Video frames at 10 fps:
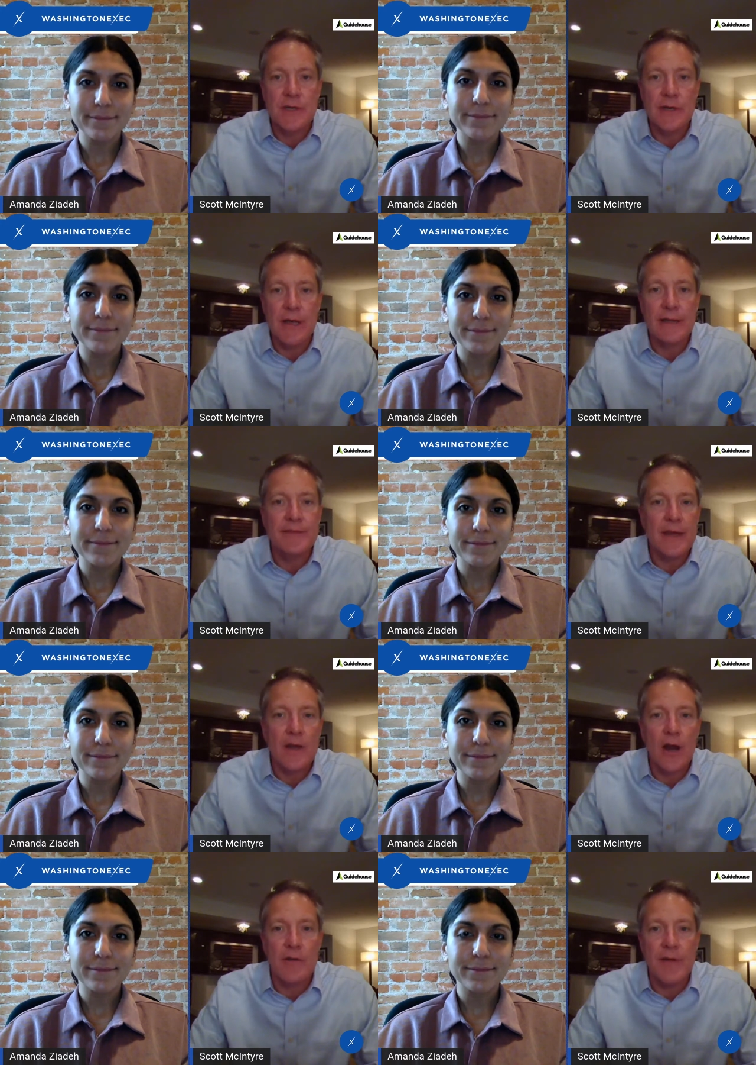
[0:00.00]
Speaker 1: I led
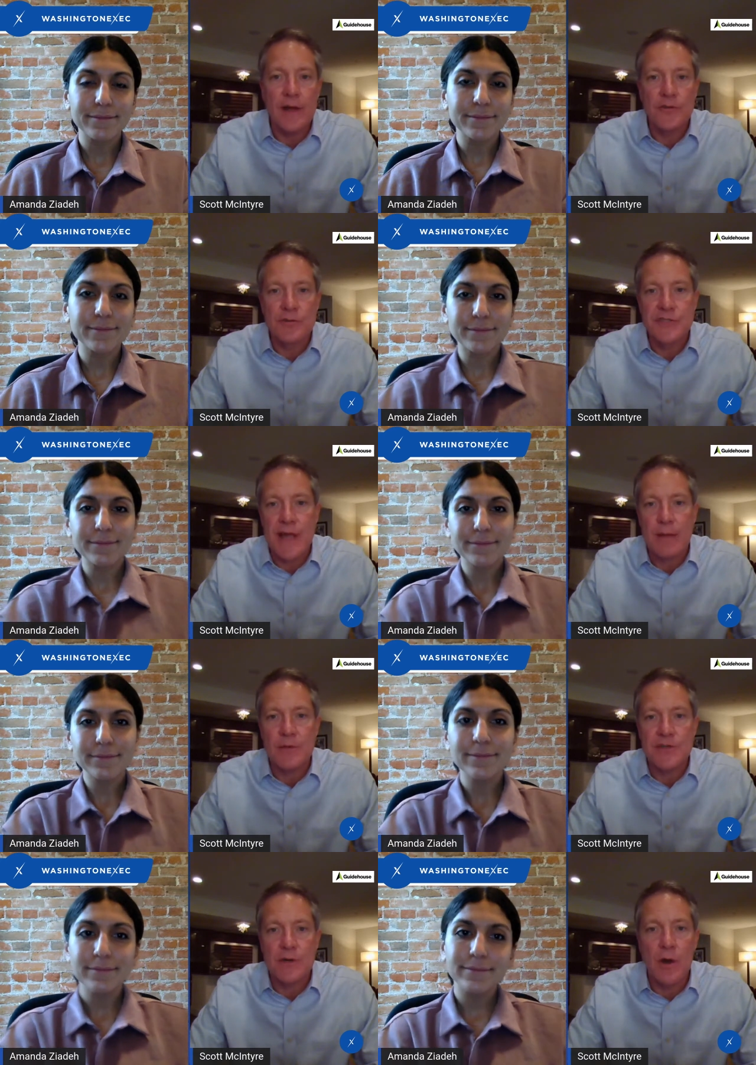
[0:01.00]
that carve out to
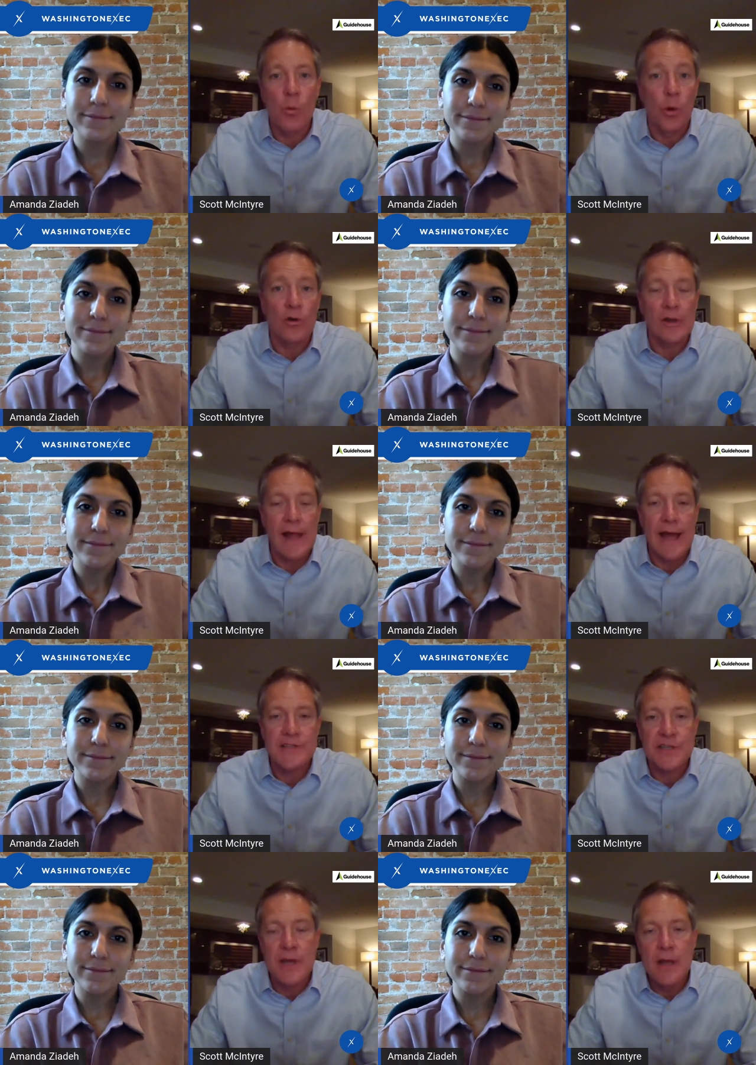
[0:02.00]
establish a
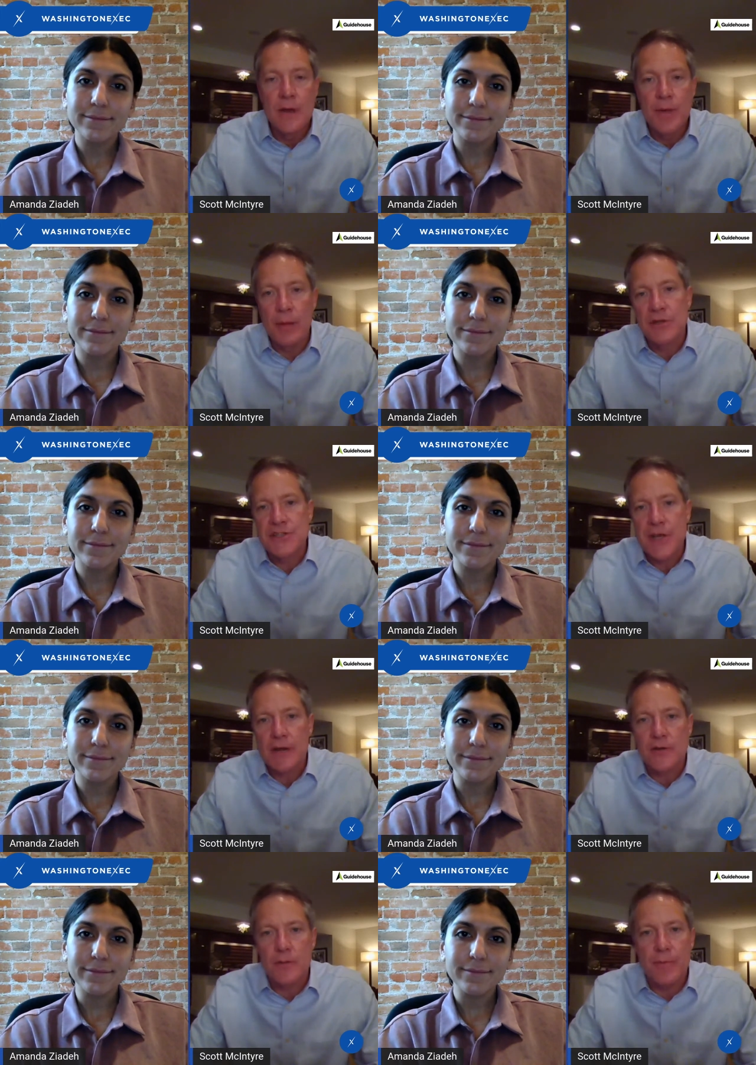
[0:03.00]
world-class public
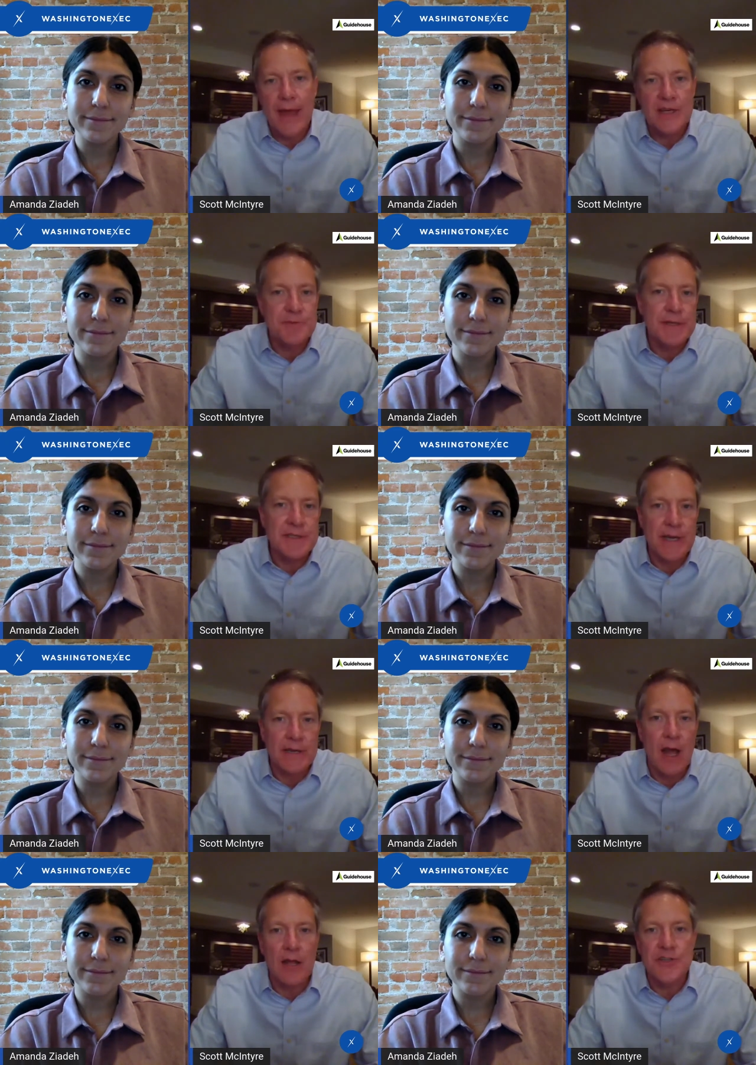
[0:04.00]
sector management and
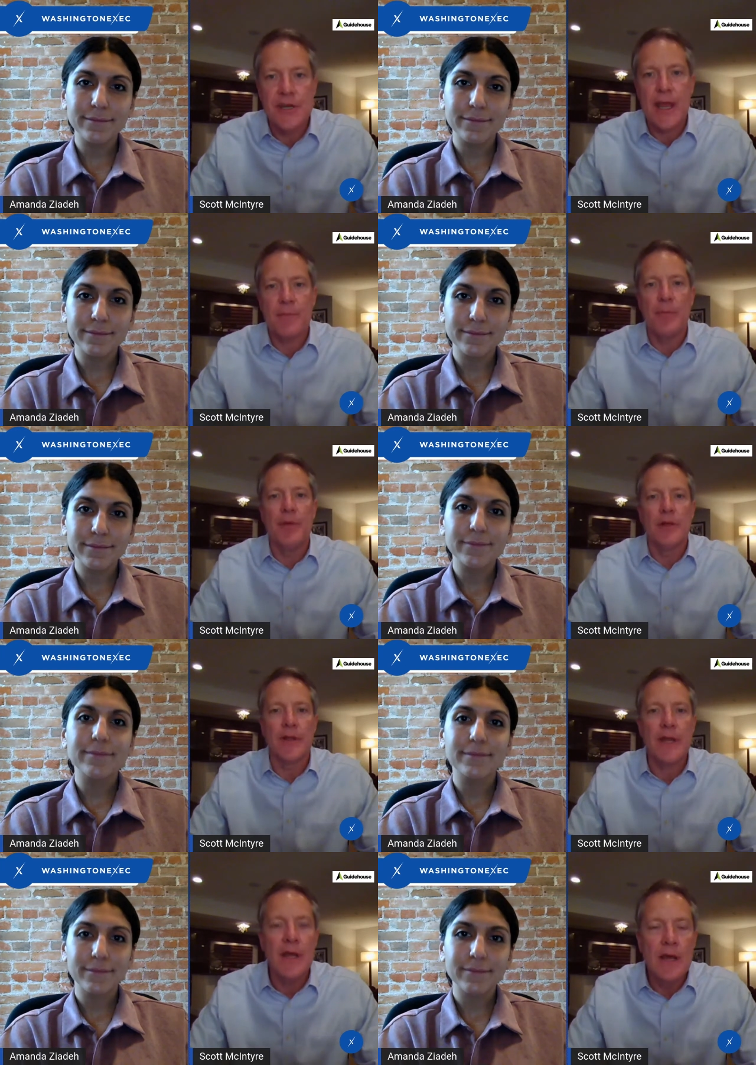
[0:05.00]
technology
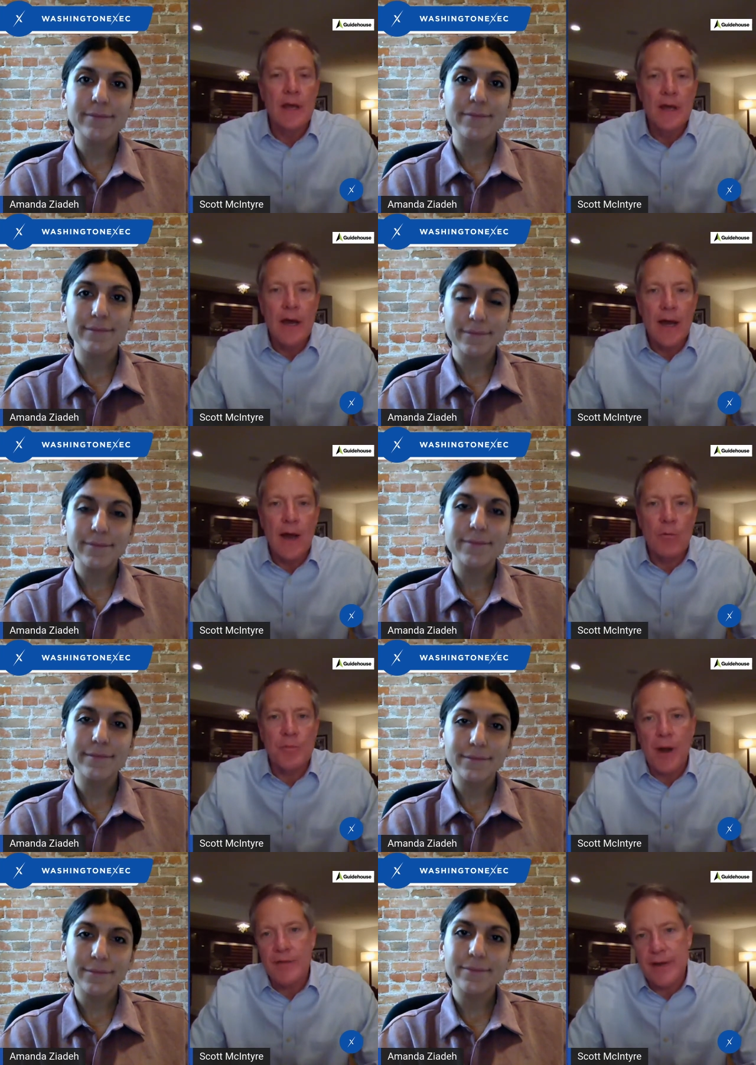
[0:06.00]
capability
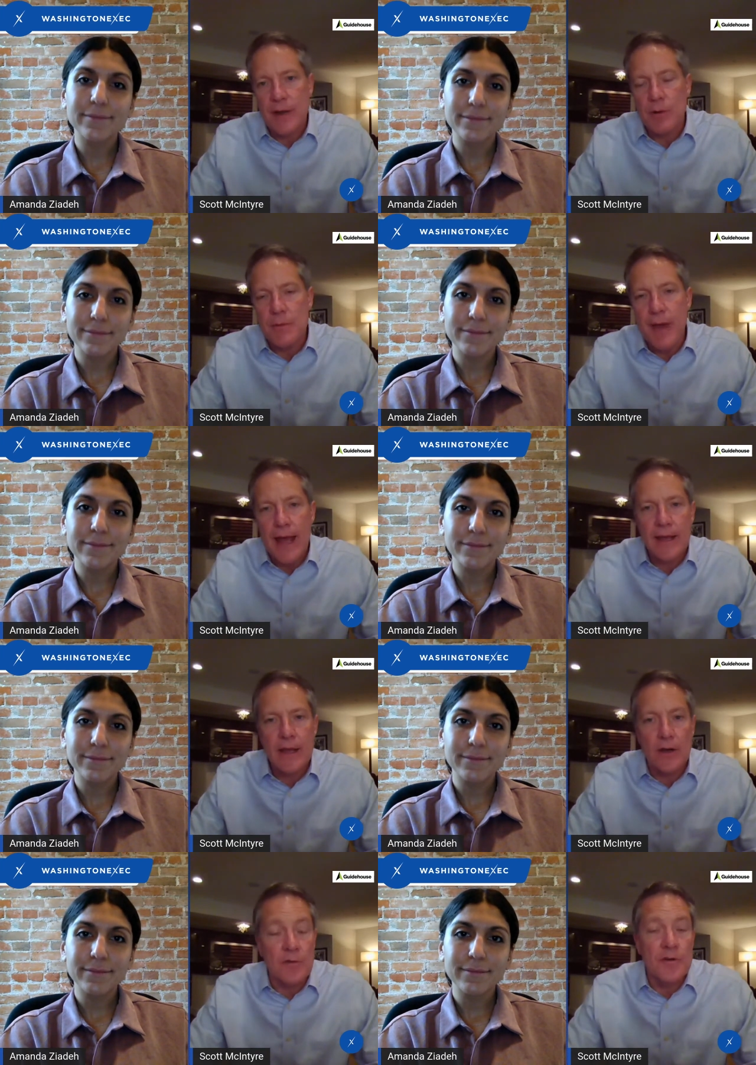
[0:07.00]
with private equity
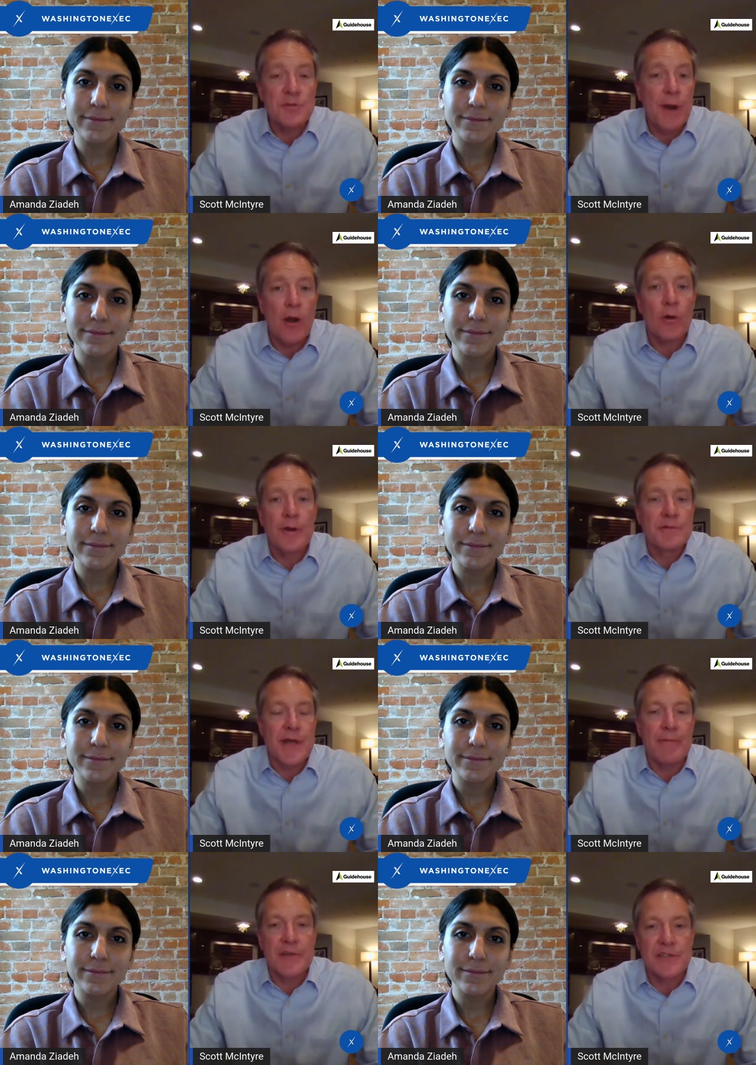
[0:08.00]
backing. And our first priority was
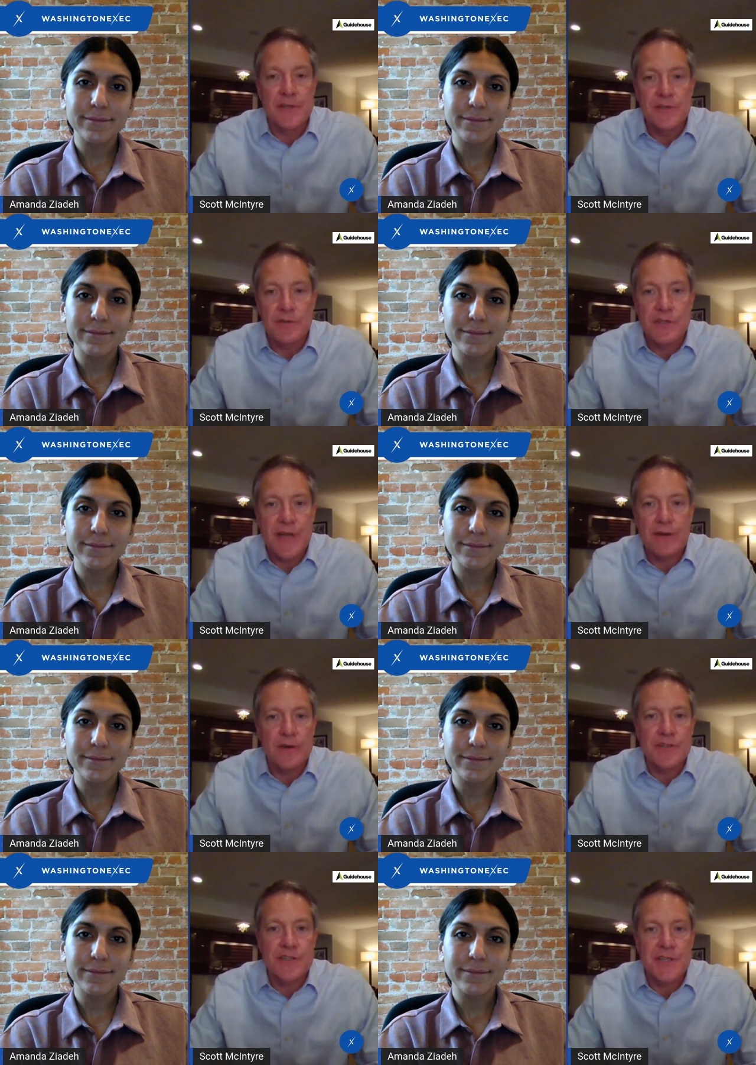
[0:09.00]
obviously to extend
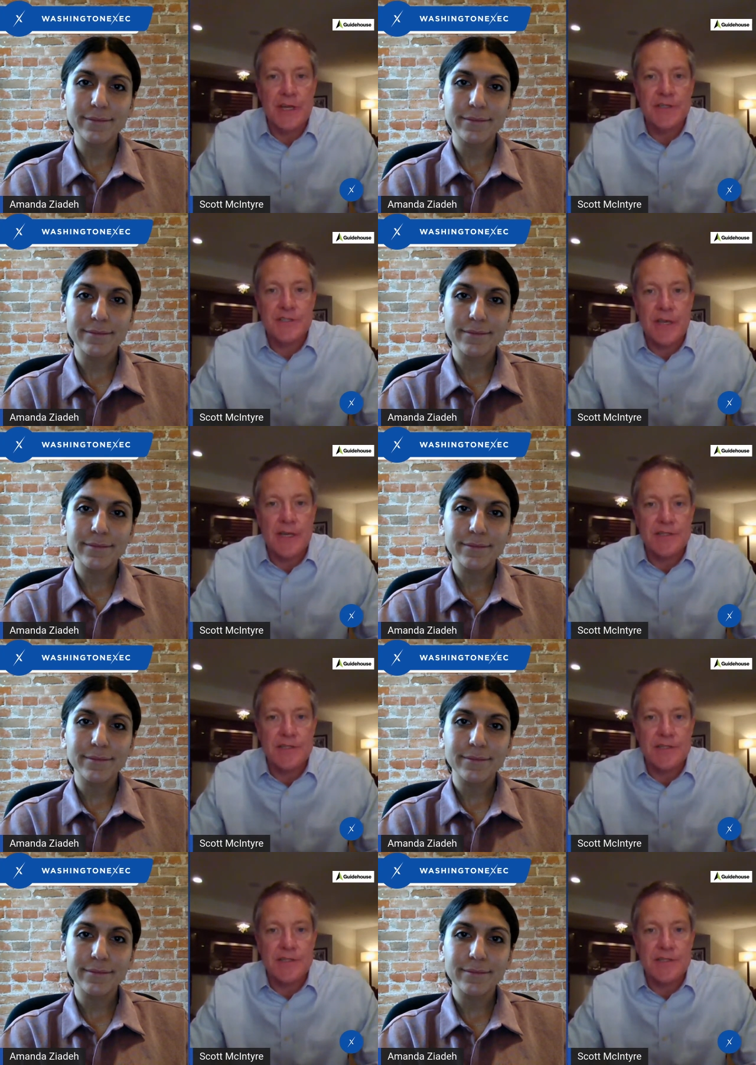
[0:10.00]
our success as a